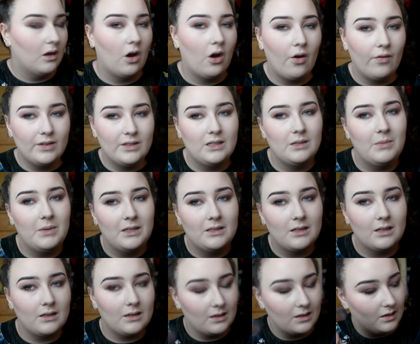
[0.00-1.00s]
obviously means
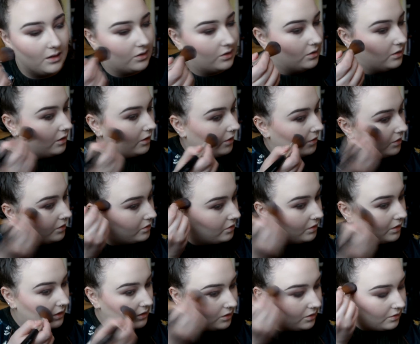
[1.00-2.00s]
that you know you don't
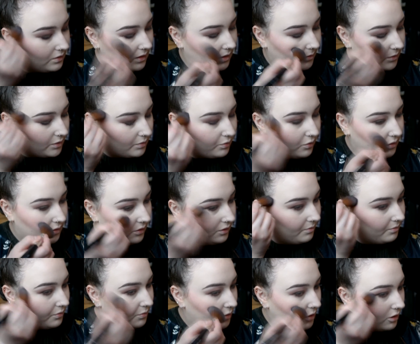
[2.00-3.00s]
need to use that much
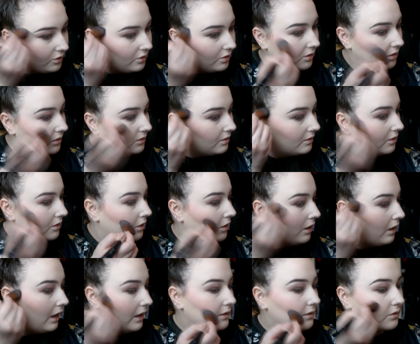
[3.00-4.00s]
product and they're going to
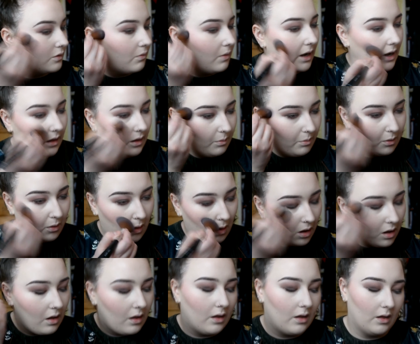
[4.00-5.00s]
last a while, but